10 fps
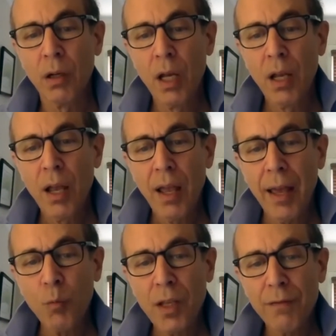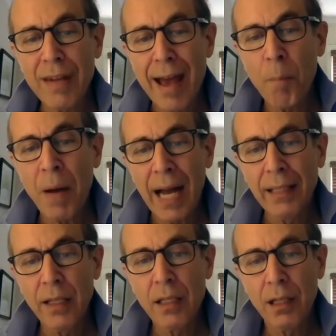And we have now
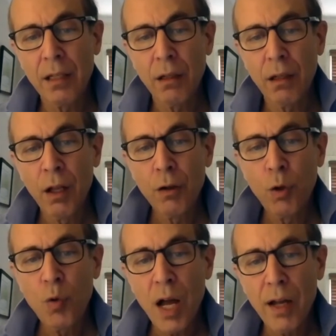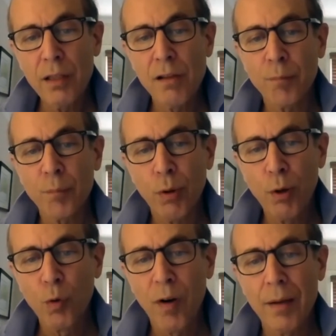piloted new kinds of
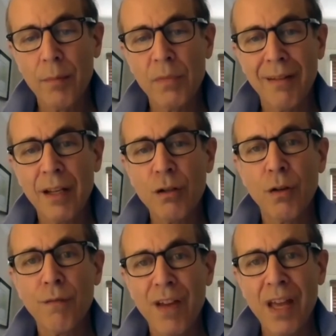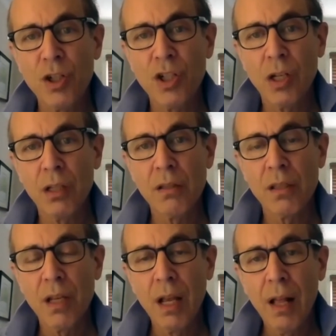programs and interventions